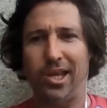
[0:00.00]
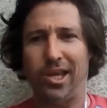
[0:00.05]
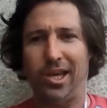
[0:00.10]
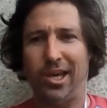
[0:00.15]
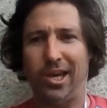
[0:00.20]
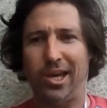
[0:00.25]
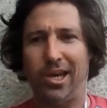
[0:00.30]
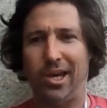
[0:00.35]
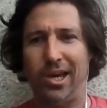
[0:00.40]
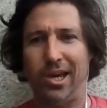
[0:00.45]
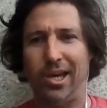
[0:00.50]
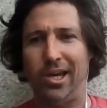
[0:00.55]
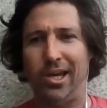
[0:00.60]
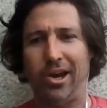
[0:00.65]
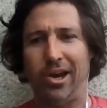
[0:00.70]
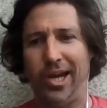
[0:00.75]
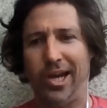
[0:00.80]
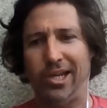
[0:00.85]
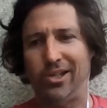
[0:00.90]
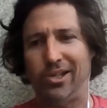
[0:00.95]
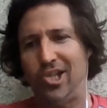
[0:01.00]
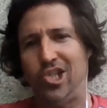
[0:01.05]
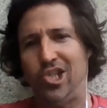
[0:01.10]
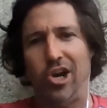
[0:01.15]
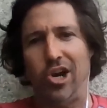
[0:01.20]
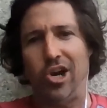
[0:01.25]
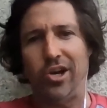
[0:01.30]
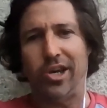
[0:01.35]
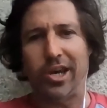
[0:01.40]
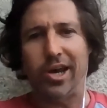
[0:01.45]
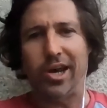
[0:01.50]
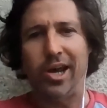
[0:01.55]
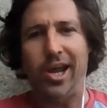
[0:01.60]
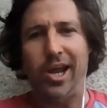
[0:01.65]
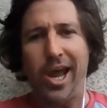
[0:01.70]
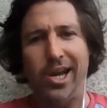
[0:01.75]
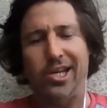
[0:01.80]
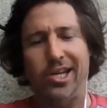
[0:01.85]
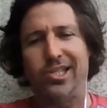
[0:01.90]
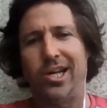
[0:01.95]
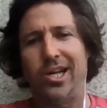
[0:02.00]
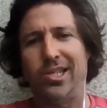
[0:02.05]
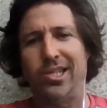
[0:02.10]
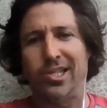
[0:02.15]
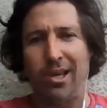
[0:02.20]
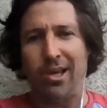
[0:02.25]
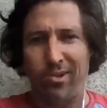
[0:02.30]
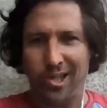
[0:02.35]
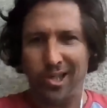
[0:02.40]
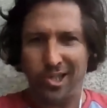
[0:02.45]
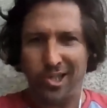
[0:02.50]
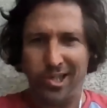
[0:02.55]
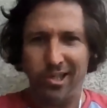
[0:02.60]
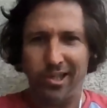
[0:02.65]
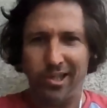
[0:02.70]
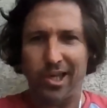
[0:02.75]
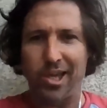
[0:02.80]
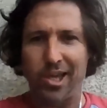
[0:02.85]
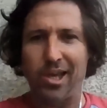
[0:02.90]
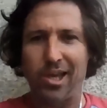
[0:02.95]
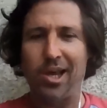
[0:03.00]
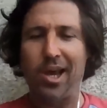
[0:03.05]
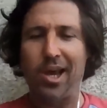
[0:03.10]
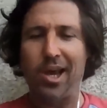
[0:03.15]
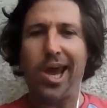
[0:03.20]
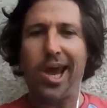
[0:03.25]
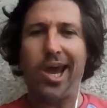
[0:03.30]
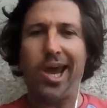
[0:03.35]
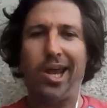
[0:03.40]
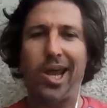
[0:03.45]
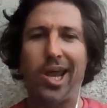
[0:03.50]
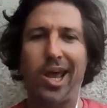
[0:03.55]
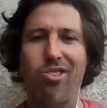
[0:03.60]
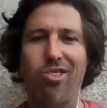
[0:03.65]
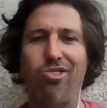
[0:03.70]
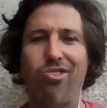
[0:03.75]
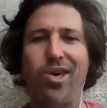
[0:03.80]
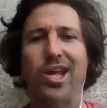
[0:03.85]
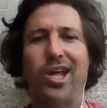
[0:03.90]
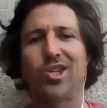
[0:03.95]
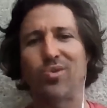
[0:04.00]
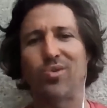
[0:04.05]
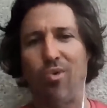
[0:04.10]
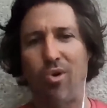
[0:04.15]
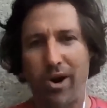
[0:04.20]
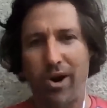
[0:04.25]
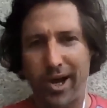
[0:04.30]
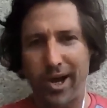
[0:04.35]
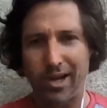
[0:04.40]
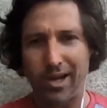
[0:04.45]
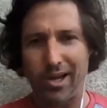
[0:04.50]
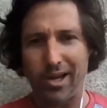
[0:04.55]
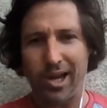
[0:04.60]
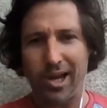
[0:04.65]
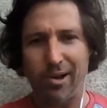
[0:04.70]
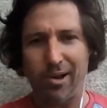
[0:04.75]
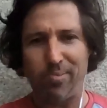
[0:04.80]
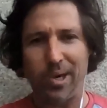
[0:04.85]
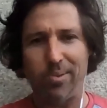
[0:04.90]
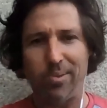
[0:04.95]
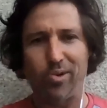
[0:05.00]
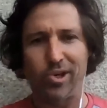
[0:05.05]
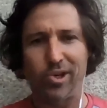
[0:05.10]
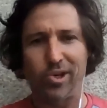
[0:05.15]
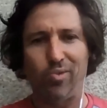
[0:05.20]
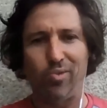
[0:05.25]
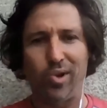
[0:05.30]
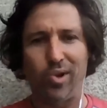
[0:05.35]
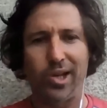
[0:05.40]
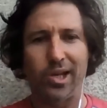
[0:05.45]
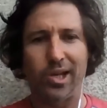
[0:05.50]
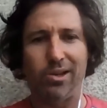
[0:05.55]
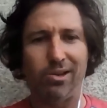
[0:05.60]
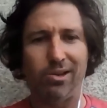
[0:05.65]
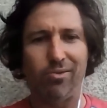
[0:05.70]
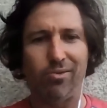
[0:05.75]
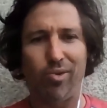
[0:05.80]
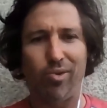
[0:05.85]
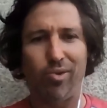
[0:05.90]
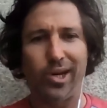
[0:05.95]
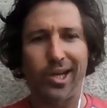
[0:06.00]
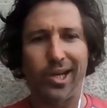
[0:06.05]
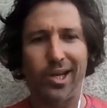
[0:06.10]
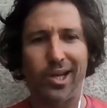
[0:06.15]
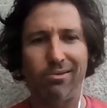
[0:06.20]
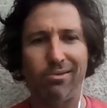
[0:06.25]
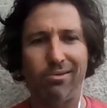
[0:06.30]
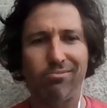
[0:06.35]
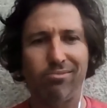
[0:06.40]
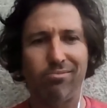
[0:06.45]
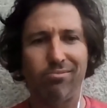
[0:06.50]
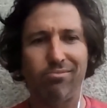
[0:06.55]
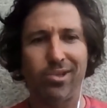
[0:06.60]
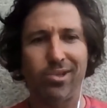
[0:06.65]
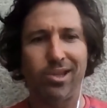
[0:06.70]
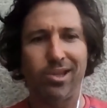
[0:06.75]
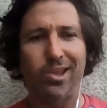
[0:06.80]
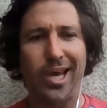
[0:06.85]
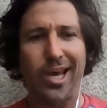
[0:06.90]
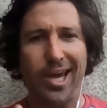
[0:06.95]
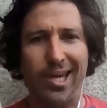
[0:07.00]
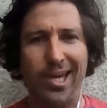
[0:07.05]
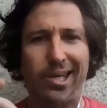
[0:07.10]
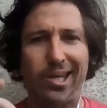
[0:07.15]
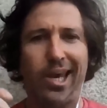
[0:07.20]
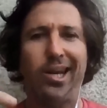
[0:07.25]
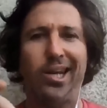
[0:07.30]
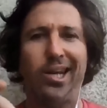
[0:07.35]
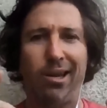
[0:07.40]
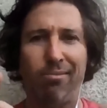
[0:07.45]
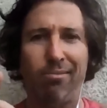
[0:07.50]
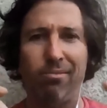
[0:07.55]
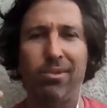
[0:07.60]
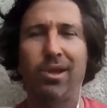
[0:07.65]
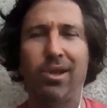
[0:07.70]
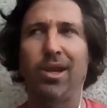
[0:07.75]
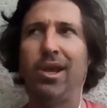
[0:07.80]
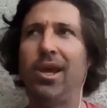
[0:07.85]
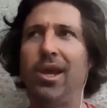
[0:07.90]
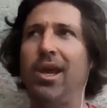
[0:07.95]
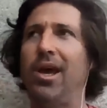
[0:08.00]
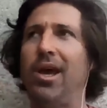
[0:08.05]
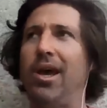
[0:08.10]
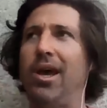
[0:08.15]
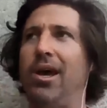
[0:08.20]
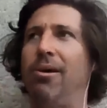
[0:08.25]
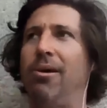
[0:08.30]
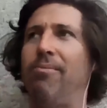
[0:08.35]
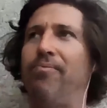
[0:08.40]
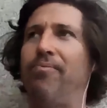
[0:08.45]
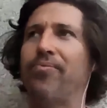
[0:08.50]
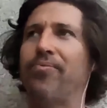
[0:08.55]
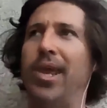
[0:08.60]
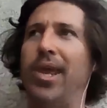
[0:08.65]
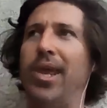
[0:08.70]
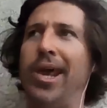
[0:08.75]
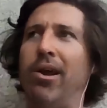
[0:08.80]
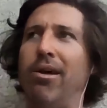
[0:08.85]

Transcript: uh, you know he's the joker and he's done something silly and and that's why uh, people can really really they get him um, mm.